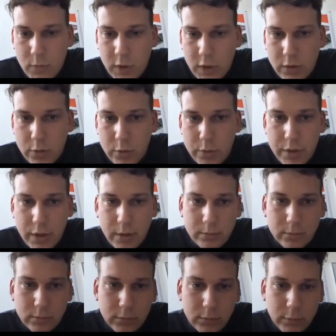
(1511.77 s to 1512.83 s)
do
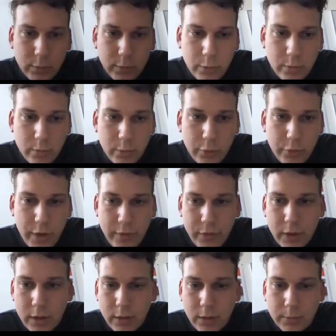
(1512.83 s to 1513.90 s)
some
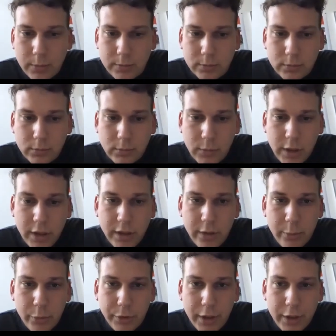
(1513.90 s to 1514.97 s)
graphical
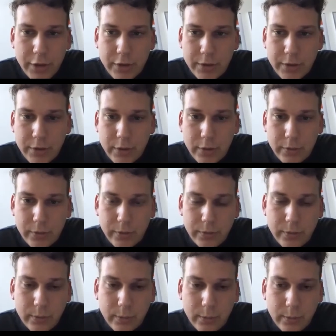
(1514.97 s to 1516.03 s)
interpretations
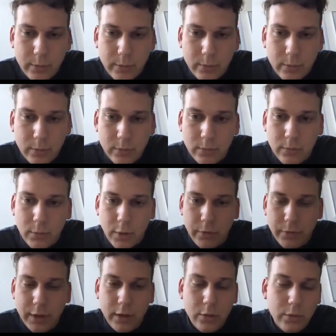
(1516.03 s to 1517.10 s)
of
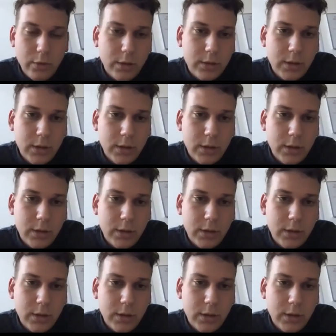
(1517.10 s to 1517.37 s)
their look.